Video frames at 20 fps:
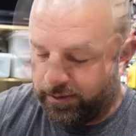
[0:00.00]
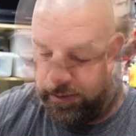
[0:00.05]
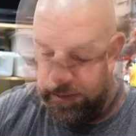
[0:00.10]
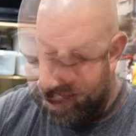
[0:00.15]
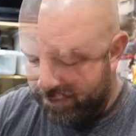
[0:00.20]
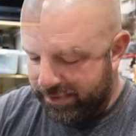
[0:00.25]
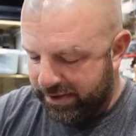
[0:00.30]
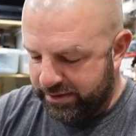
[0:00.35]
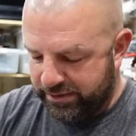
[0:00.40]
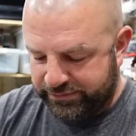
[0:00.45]

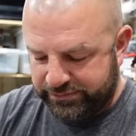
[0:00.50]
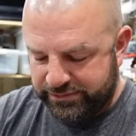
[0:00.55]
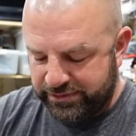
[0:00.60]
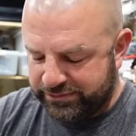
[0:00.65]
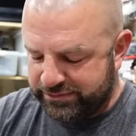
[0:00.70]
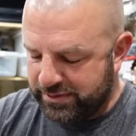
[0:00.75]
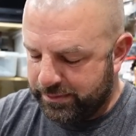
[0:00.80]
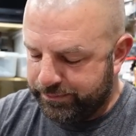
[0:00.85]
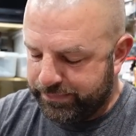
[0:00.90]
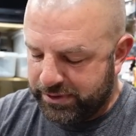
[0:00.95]
I mean,
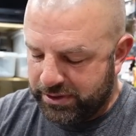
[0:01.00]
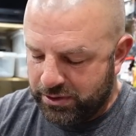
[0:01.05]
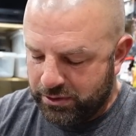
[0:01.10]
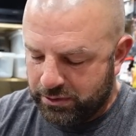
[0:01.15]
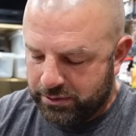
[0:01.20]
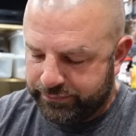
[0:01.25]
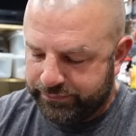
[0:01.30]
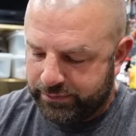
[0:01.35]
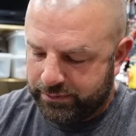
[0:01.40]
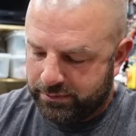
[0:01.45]
just a
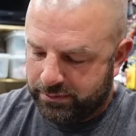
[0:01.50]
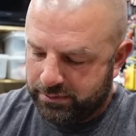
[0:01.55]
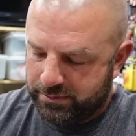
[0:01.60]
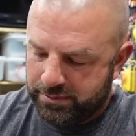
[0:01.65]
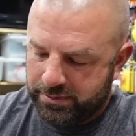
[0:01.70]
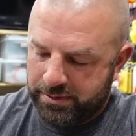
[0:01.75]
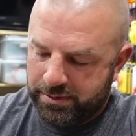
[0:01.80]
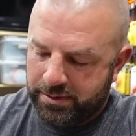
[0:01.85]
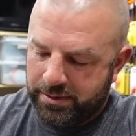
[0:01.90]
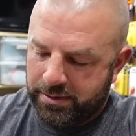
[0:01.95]
beautiful
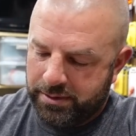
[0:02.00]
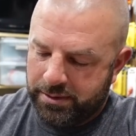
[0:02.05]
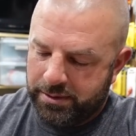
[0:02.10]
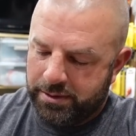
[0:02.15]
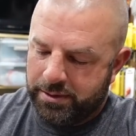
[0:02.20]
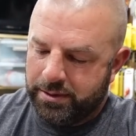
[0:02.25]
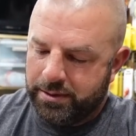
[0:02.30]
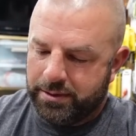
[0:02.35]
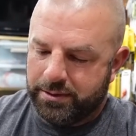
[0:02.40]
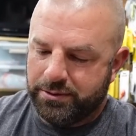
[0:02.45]

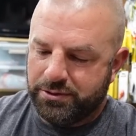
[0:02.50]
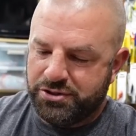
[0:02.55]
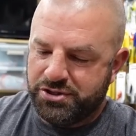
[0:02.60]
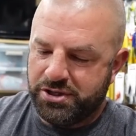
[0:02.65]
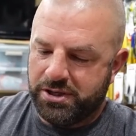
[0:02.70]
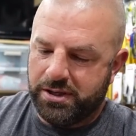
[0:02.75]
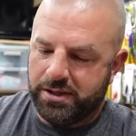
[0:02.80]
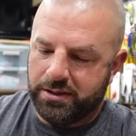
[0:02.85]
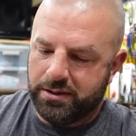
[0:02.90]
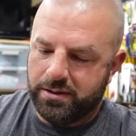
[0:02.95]

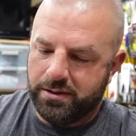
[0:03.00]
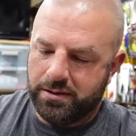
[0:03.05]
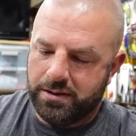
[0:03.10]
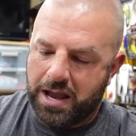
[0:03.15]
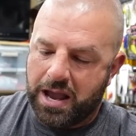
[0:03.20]
jig.